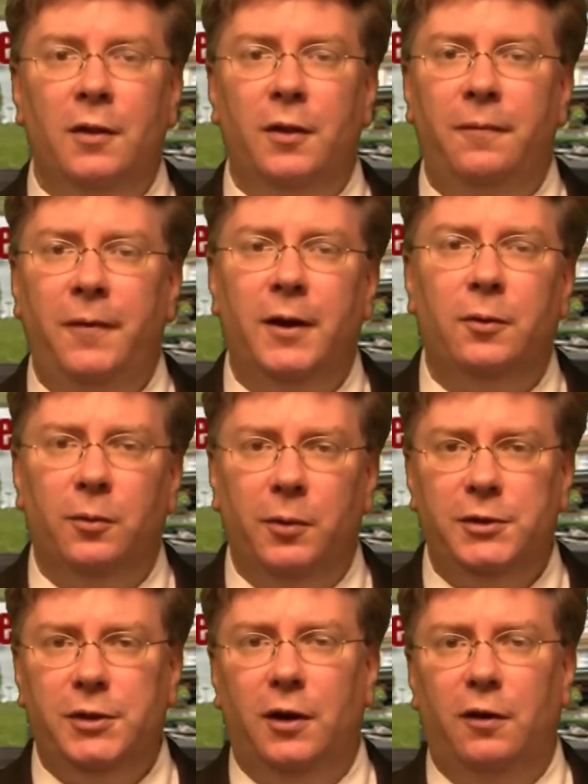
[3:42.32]
the Federal
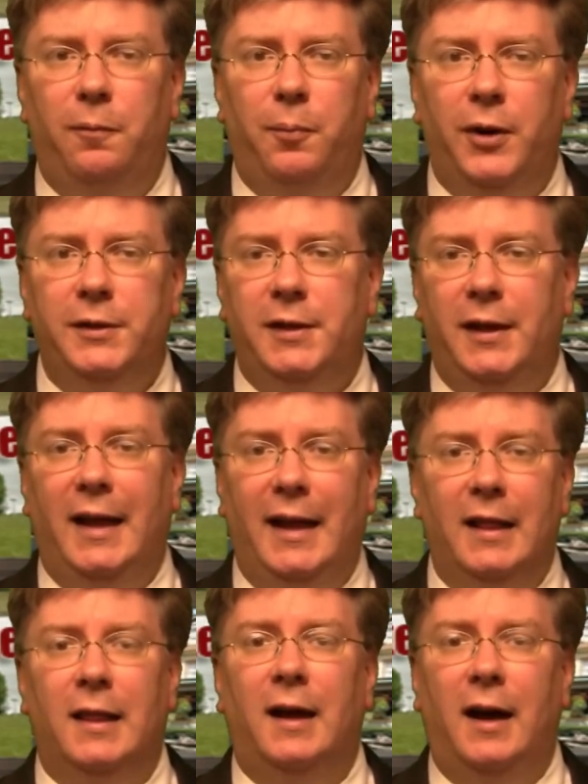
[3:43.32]
Reserve printing
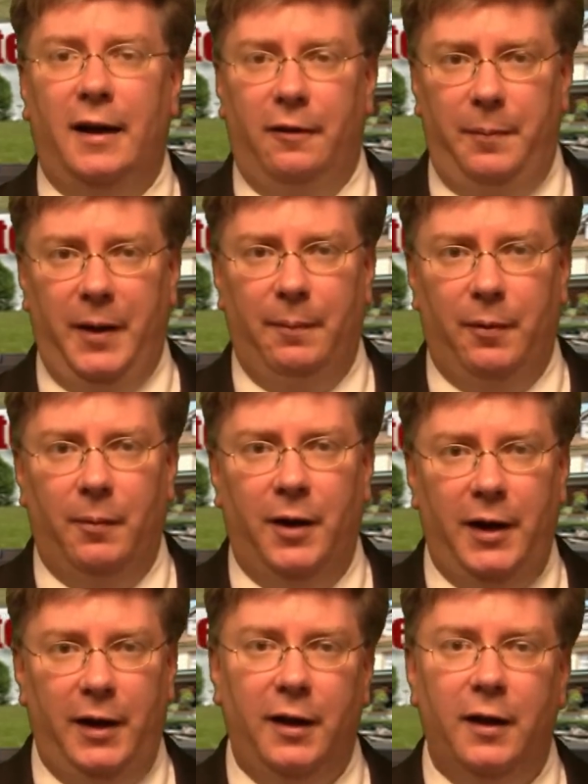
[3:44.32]
a lot of paper
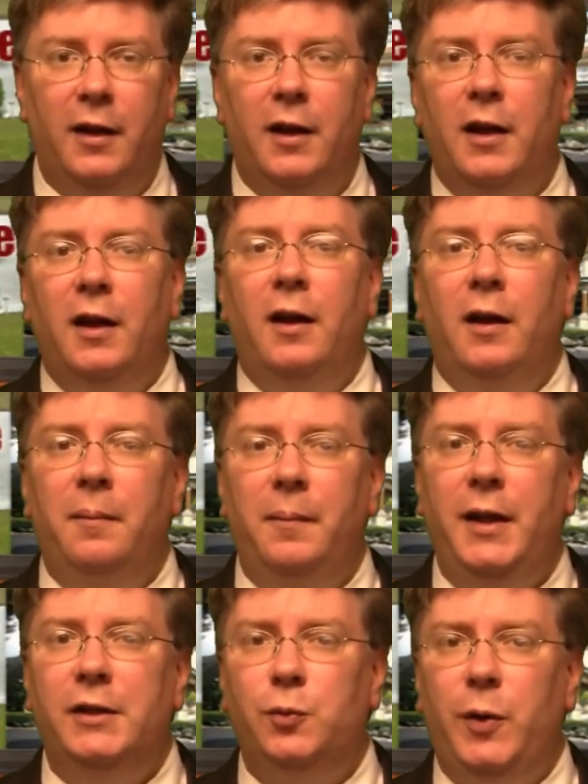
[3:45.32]
money
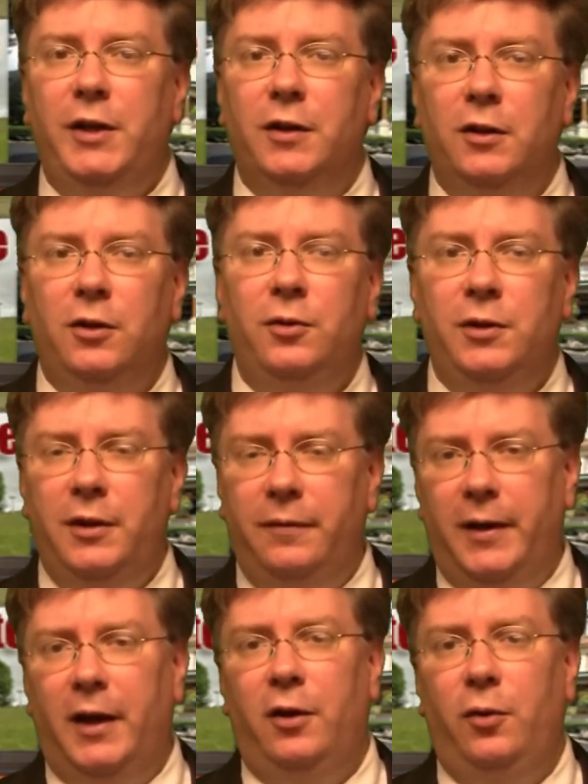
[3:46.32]
means we dilute and
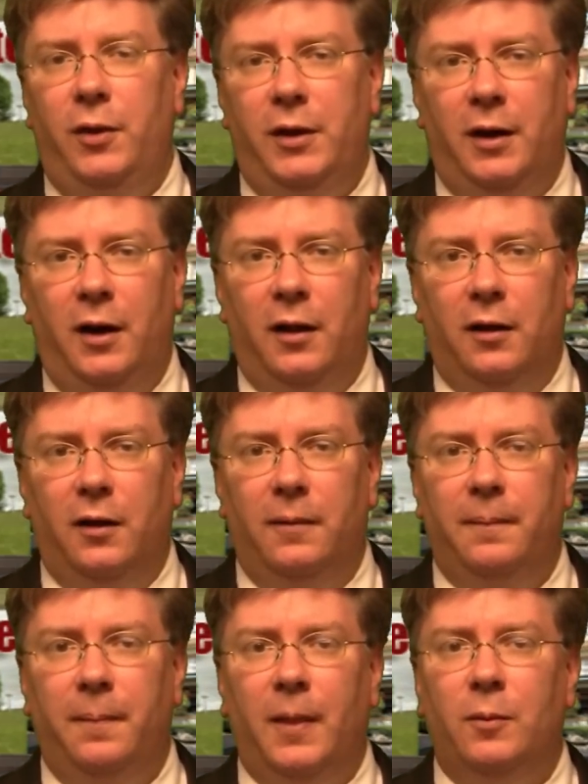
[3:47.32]
devalue the dollar,
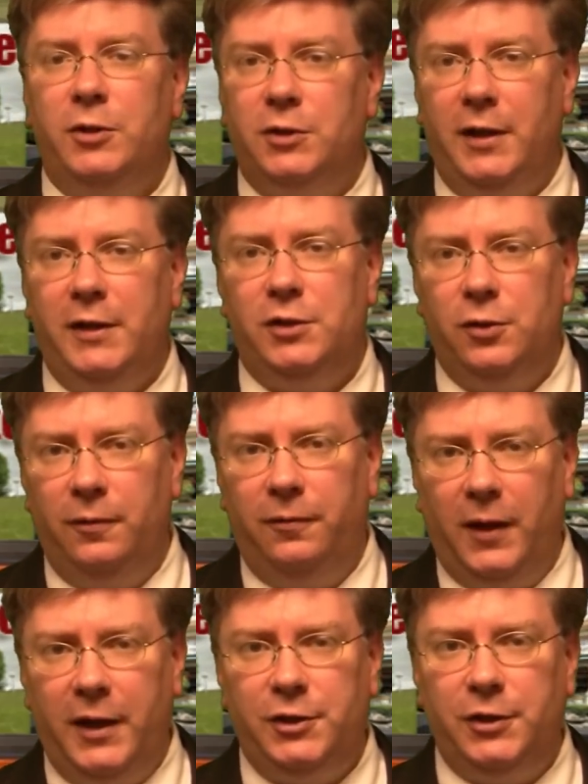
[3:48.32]
which leads to
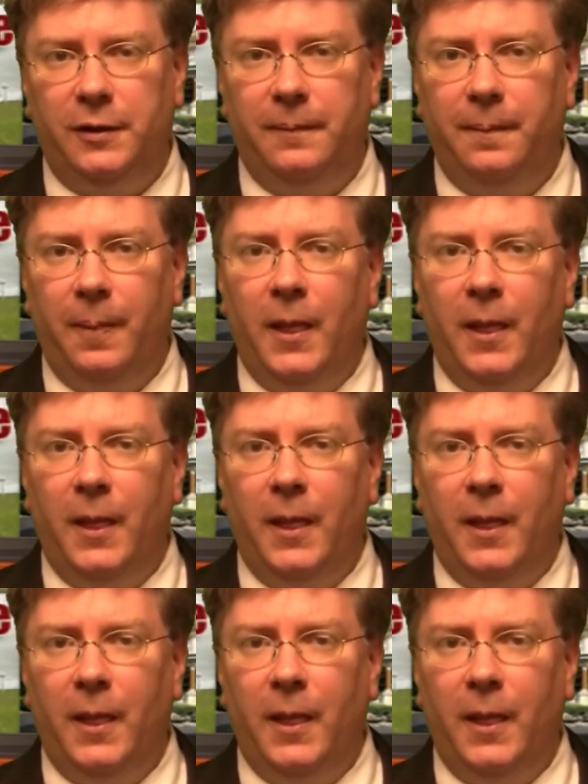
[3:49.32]
inflation.